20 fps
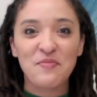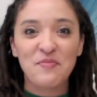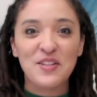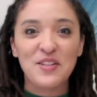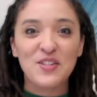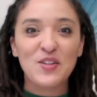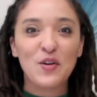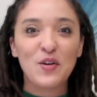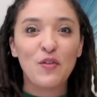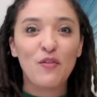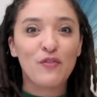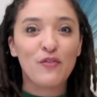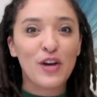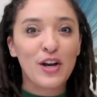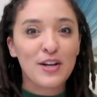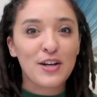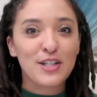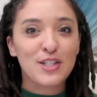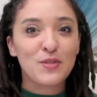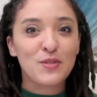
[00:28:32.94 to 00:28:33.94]
So
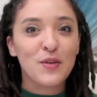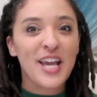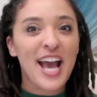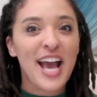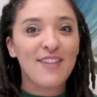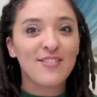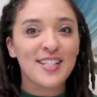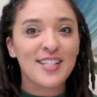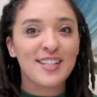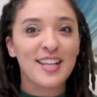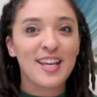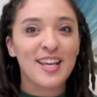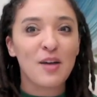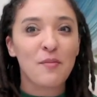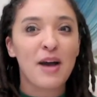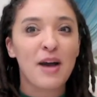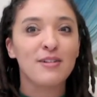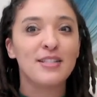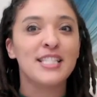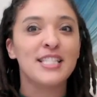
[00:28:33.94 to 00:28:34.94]
first, we have to think
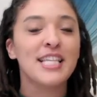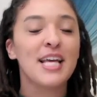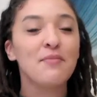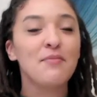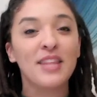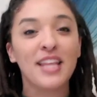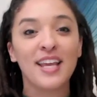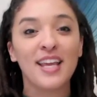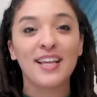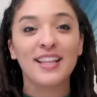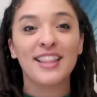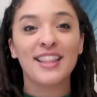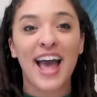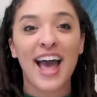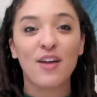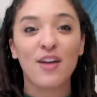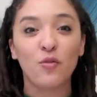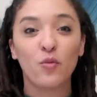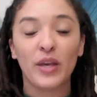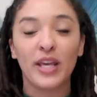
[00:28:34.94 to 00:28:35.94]
about something
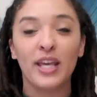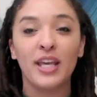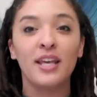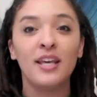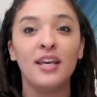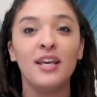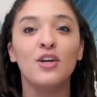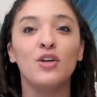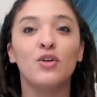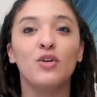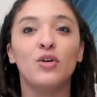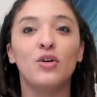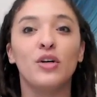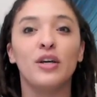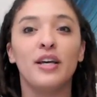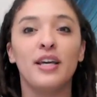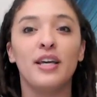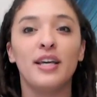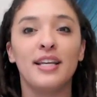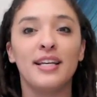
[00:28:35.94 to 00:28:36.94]
that we
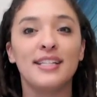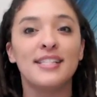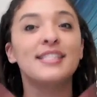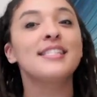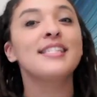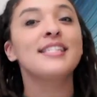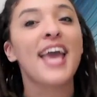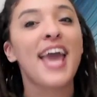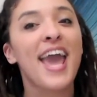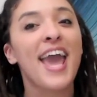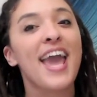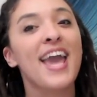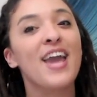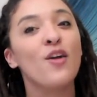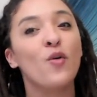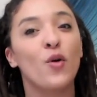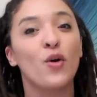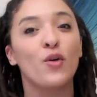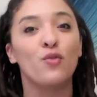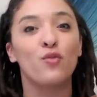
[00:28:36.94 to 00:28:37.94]
could say
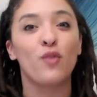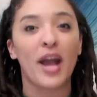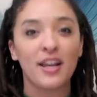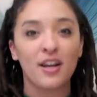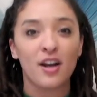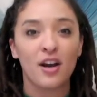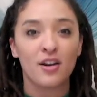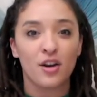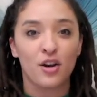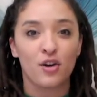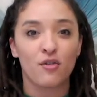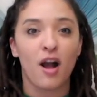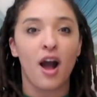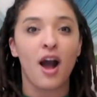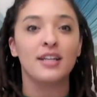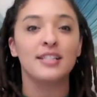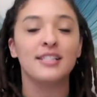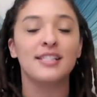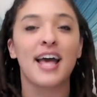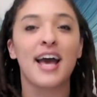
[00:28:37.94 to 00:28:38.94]
or write on our
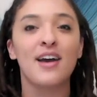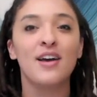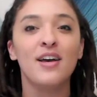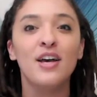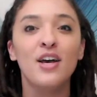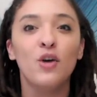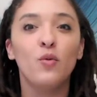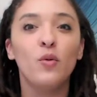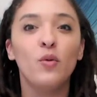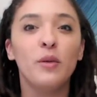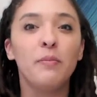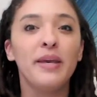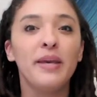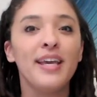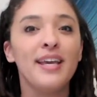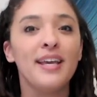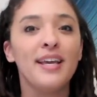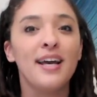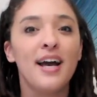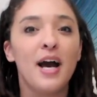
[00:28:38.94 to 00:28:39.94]
rocks that would be
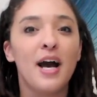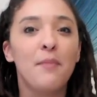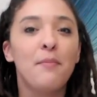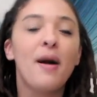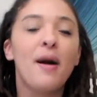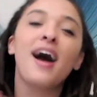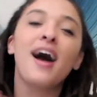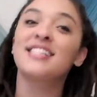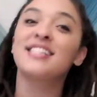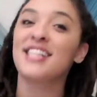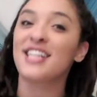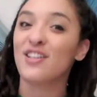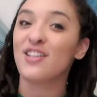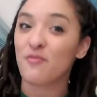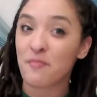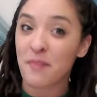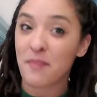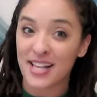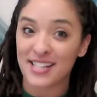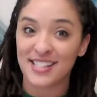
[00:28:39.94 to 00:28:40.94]
a positive
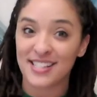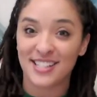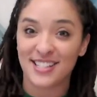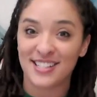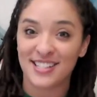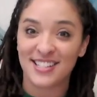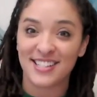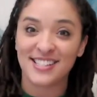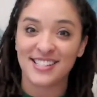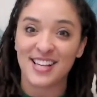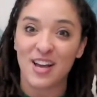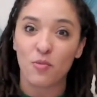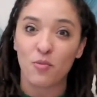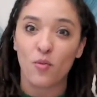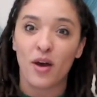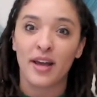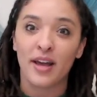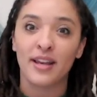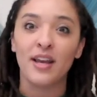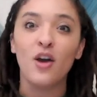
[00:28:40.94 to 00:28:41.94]
message to
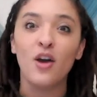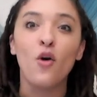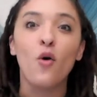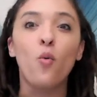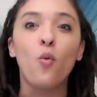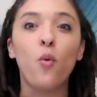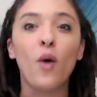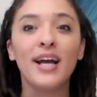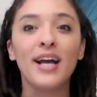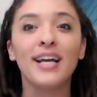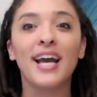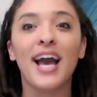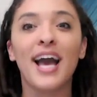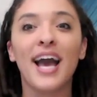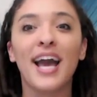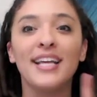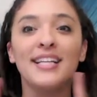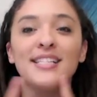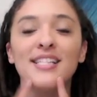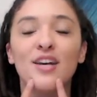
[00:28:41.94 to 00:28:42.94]
someone. What
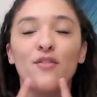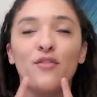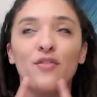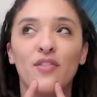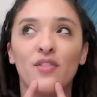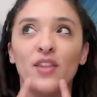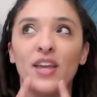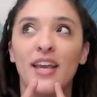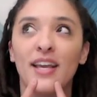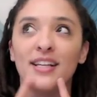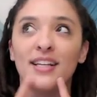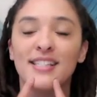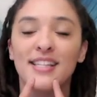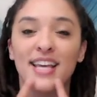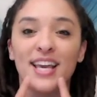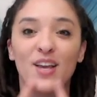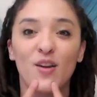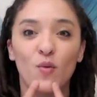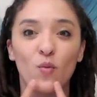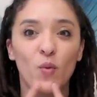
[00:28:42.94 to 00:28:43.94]
kinds of things
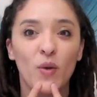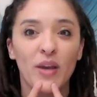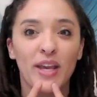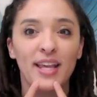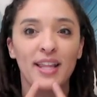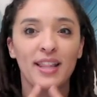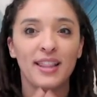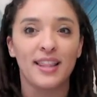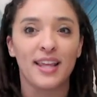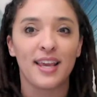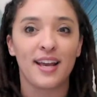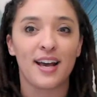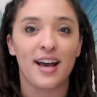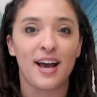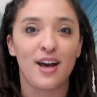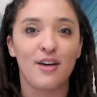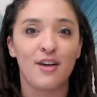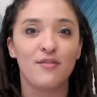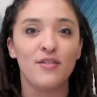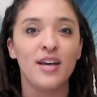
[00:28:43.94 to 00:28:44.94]
can we think
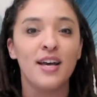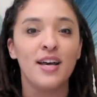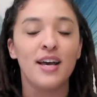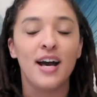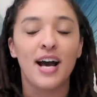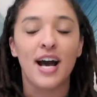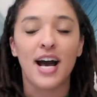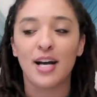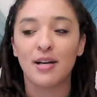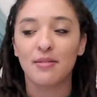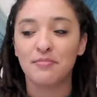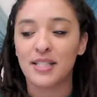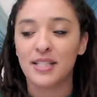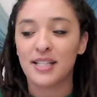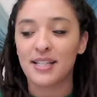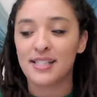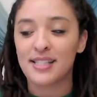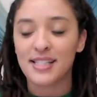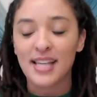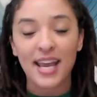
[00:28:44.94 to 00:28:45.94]
of um, to
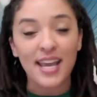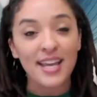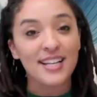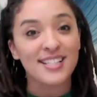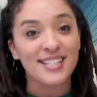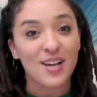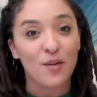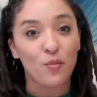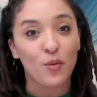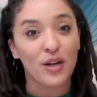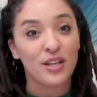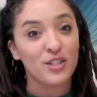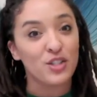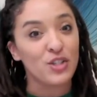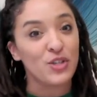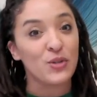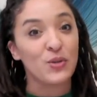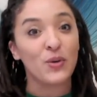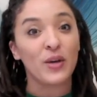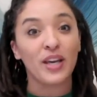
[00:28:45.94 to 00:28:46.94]
say to someone
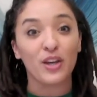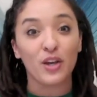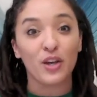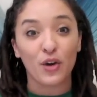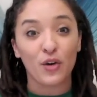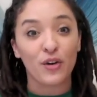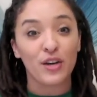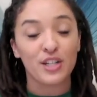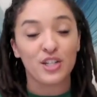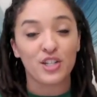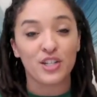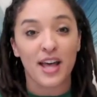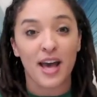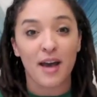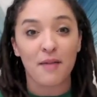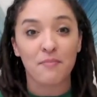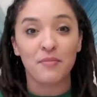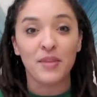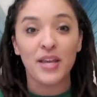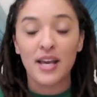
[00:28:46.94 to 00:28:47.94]
to encourage
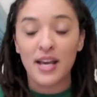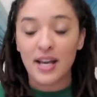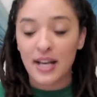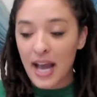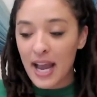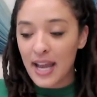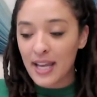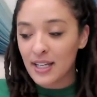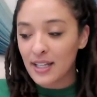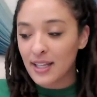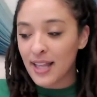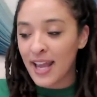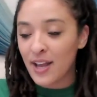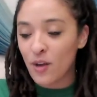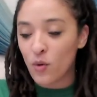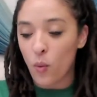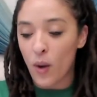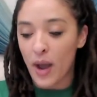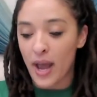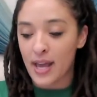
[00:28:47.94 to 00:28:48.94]
them? Kind of like
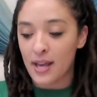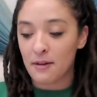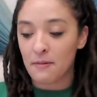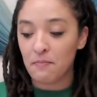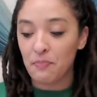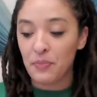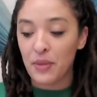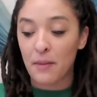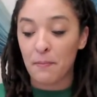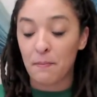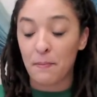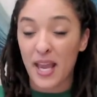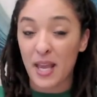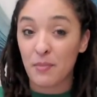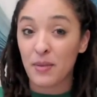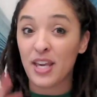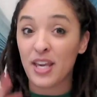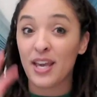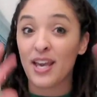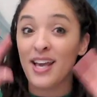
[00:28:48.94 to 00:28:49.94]
when
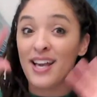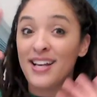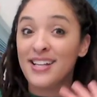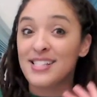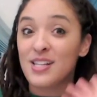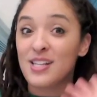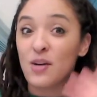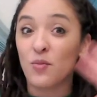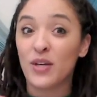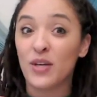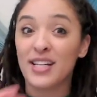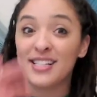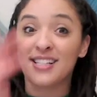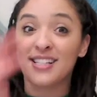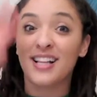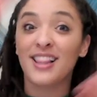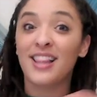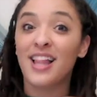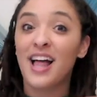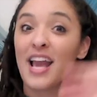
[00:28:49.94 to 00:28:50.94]
maybe someone is
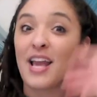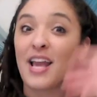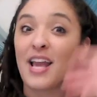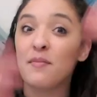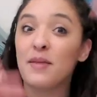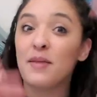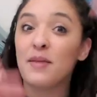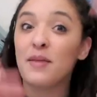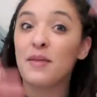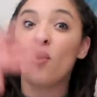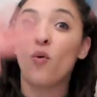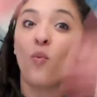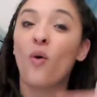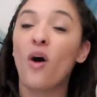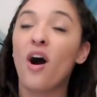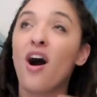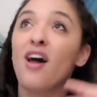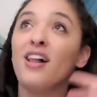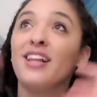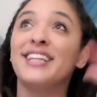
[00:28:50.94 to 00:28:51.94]
climbing a
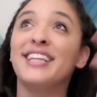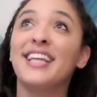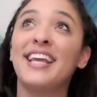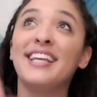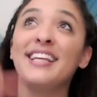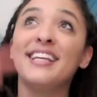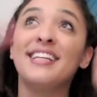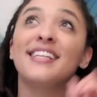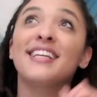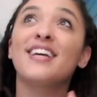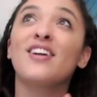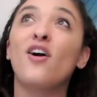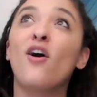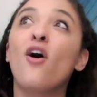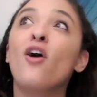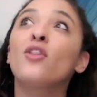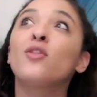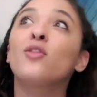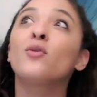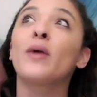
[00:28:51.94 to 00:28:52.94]
wall and they need to get
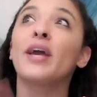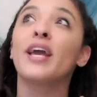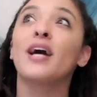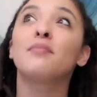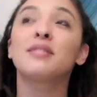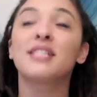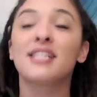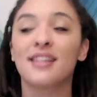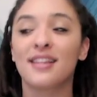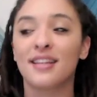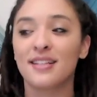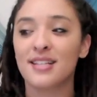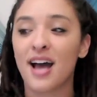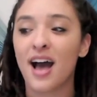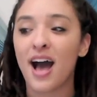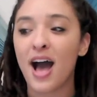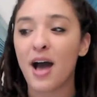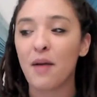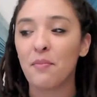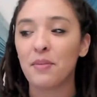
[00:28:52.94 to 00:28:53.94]
all the way up to the
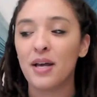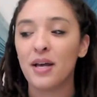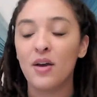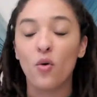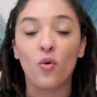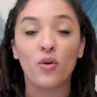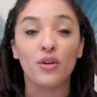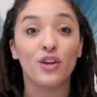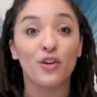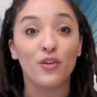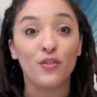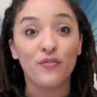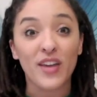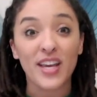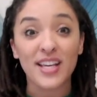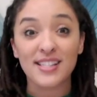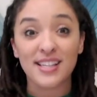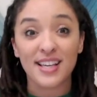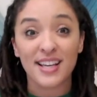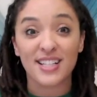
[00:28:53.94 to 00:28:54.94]
top, or they're
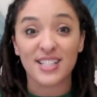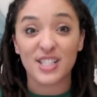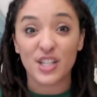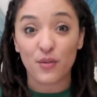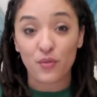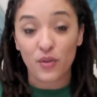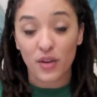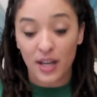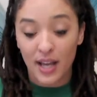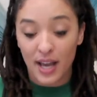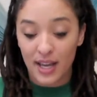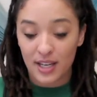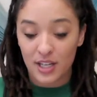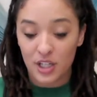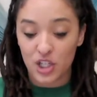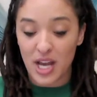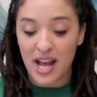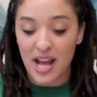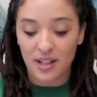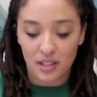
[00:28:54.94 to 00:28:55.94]
facing a different kind of
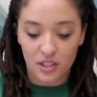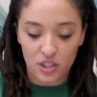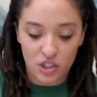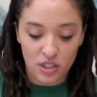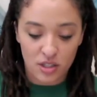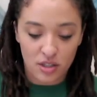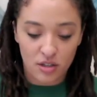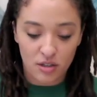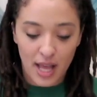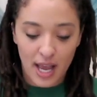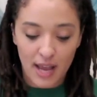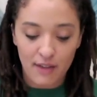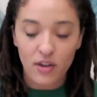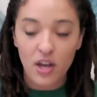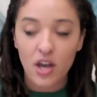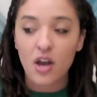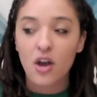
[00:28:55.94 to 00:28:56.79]
challenge in their life.